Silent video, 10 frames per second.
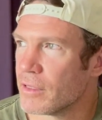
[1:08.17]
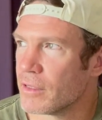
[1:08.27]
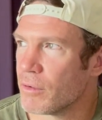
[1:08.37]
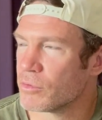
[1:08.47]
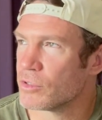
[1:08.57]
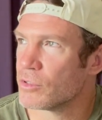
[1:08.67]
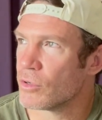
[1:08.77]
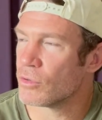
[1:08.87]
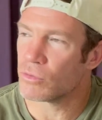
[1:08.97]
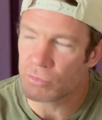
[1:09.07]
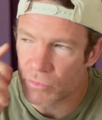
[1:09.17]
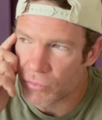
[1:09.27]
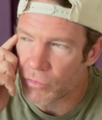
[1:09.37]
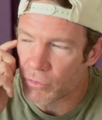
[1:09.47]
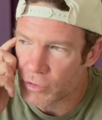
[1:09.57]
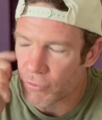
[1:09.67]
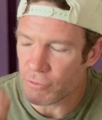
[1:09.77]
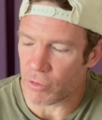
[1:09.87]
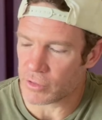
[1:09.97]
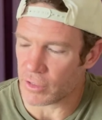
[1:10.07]

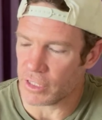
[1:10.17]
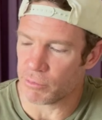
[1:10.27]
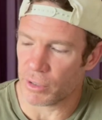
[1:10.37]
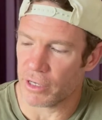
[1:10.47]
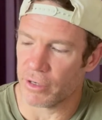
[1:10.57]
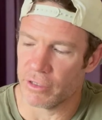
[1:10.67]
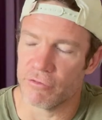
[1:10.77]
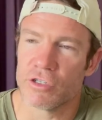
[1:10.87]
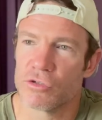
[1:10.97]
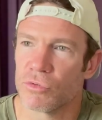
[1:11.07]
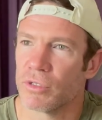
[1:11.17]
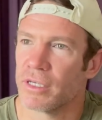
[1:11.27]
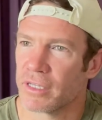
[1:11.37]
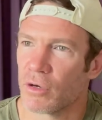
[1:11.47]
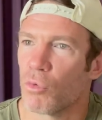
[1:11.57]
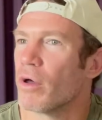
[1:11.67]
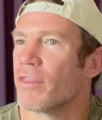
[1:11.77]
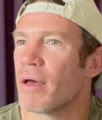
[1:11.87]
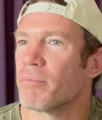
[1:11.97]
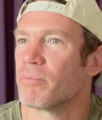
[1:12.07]
focused on each player individually and like what
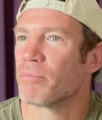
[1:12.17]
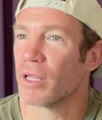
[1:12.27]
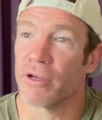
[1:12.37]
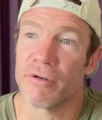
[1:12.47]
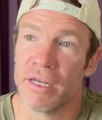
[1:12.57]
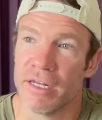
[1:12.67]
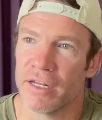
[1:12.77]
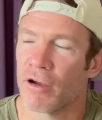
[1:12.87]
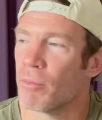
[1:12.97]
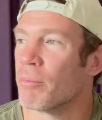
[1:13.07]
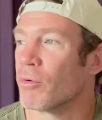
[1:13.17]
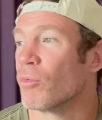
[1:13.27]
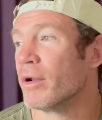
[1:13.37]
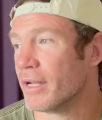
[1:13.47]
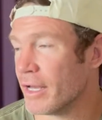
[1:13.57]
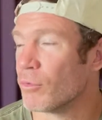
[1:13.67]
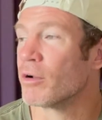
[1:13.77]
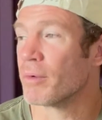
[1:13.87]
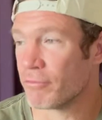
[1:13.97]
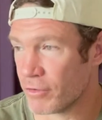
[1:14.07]
that player needed. I remember one day, one
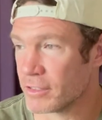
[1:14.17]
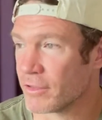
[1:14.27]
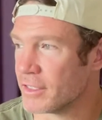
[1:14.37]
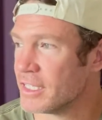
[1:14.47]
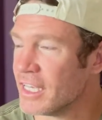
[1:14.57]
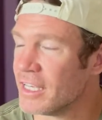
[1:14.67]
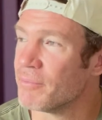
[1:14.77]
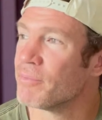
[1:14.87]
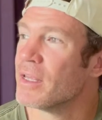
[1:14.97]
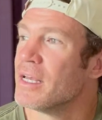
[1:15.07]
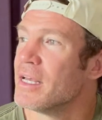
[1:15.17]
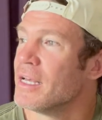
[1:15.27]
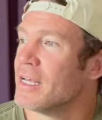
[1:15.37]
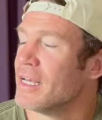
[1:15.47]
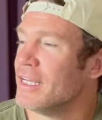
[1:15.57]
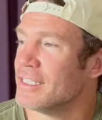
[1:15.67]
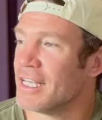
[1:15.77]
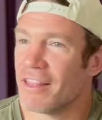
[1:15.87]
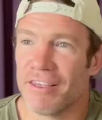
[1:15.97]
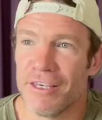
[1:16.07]
of my friends on the team, he just
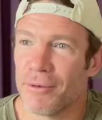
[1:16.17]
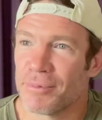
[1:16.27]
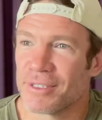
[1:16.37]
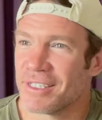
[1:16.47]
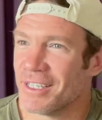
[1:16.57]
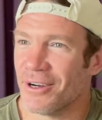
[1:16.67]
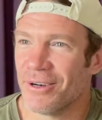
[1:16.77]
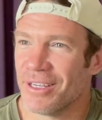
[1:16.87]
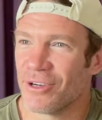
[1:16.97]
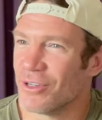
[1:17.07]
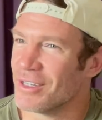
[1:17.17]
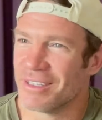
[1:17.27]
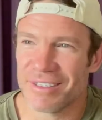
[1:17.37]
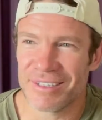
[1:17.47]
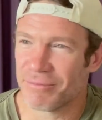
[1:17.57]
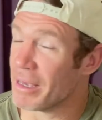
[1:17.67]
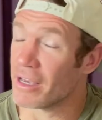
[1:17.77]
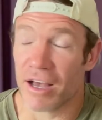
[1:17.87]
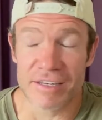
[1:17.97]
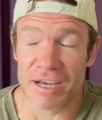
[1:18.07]
had the yips, you know, he couldn't make
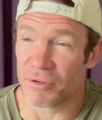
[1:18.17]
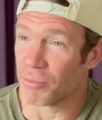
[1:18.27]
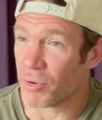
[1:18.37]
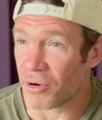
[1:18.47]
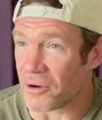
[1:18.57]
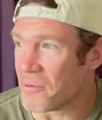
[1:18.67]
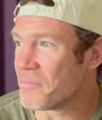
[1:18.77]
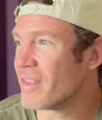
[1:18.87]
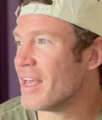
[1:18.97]
contact with the ball.